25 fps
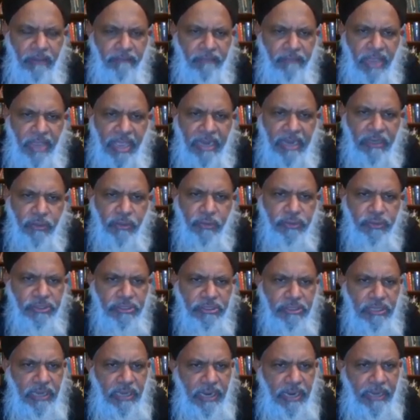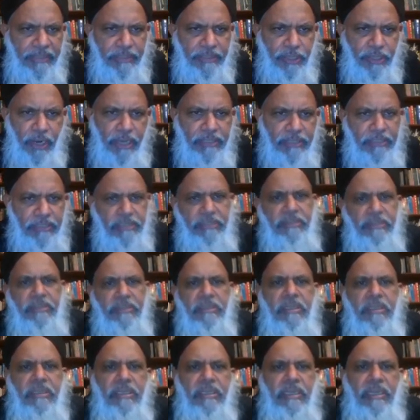Values are taught
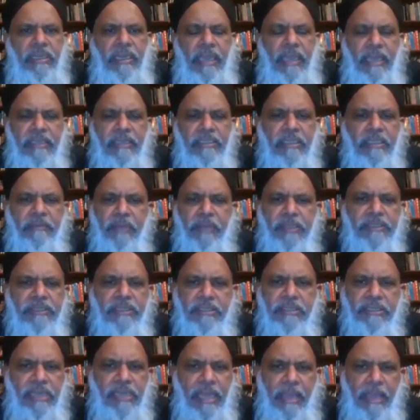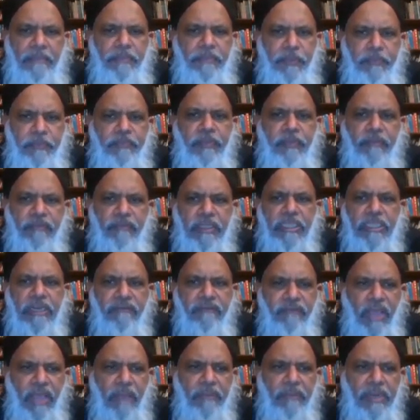at the mother's lap
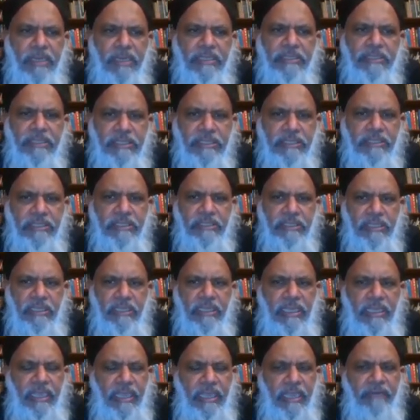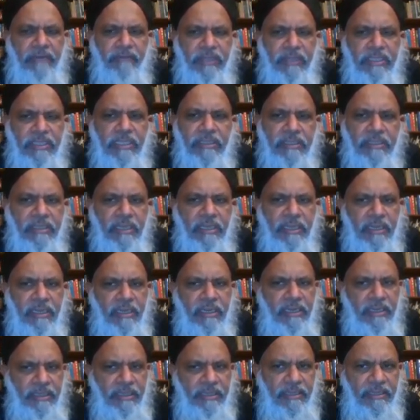within families and within
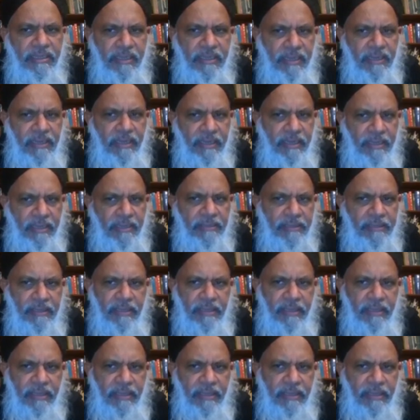the uh,